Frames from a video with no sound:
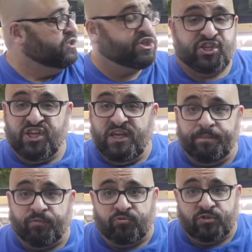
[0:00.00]
cheap
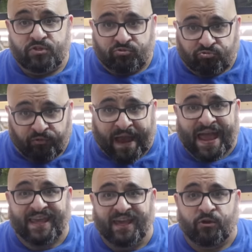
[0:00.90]

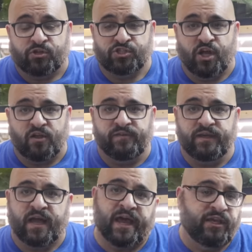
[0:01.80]
racking or shelving. I